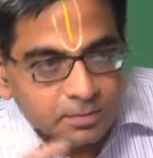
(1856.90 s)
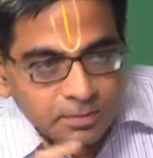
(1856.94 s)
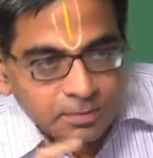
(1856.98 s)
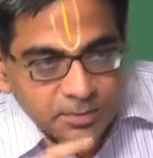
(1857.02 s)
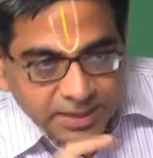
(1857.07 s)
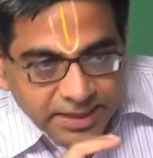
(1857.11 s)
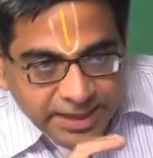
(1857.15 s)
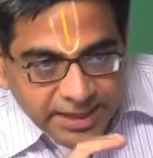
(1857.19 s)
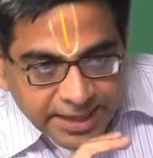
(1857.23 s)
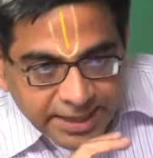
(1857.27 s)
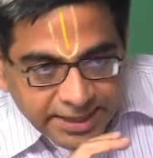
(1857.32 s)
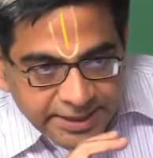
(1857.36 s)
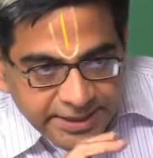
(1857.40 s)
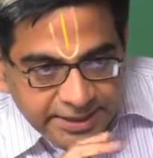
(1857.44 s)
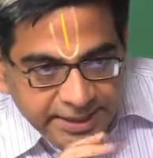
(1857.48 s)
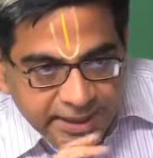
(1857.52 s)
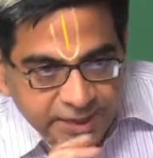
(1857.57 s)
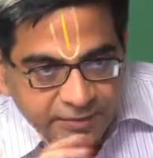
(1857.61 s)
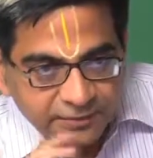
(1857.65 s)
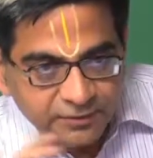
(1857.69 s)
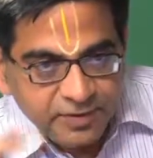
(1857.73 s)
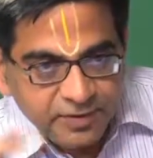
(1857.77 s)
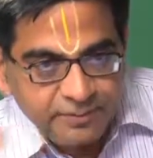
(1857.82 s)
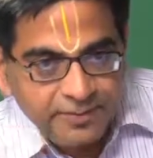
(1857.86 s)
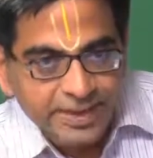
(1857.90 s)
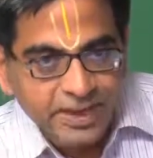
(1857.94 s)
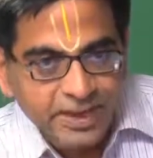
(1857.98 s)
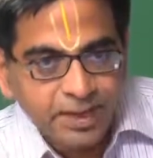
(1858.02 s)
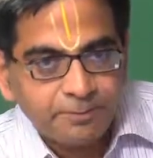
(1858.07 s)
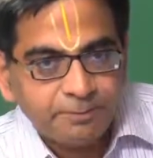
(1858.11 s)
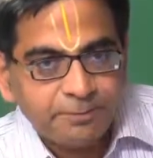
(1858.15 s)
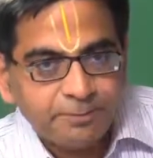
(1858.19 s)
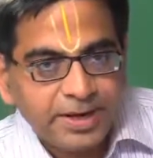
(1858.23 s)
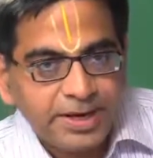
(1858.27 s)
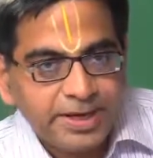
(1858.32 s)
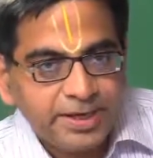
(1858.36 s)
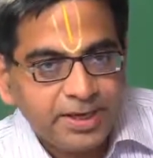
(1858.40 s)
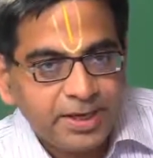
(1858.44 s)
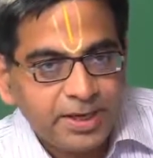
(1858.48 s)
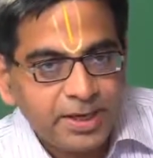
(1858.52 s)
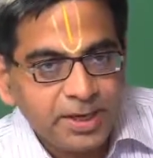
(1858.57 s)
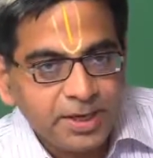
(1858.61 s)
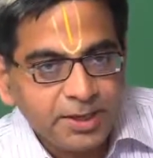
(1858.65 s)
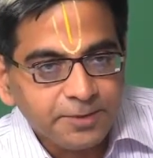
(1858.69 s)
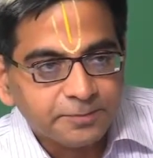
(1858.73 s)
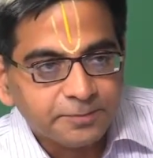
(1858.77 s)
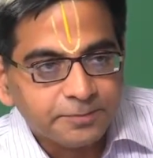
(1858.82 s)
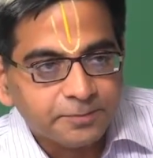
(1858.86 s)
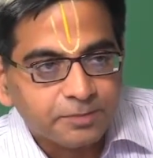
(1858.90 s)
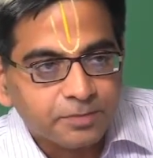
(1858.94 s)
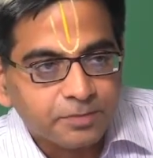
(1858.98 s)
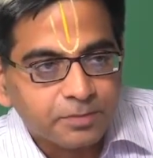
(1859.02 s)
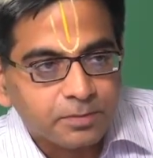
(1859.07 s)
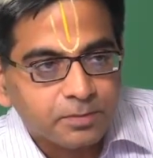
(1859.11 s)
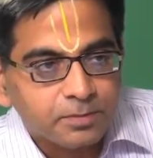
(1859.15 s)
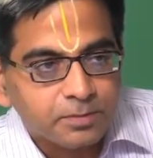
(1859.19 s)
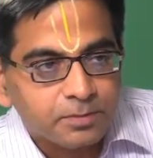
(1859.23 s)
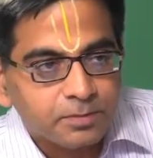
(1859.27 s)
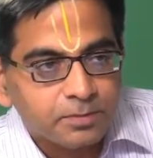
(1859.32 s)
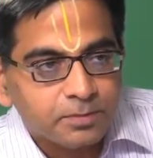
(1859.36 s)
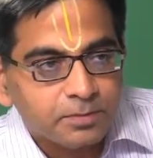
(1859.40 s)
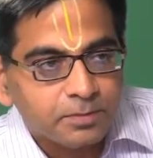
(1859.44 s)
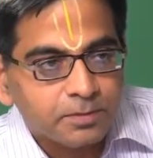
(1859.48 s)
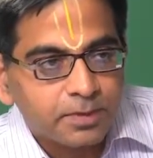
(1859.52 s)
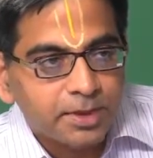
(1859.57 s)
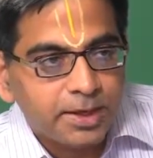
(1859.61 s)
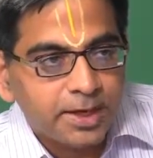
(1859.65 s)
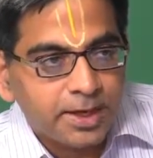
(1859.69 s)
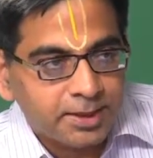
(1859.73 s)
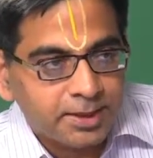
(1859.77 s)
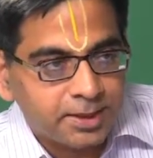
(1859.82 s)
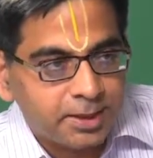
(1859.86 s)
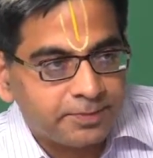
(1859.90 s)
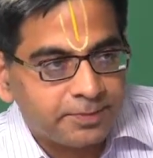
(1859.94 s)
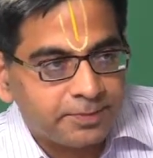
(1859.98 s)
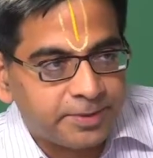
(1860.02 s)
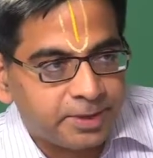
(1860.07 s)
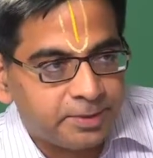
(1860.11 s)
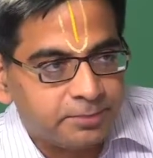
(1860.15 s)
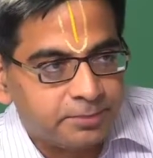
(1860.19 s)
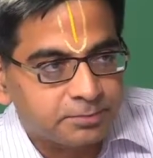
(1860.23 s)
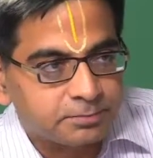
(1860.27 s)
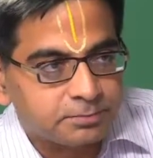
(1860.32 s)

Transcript: the content will be completely encrypted,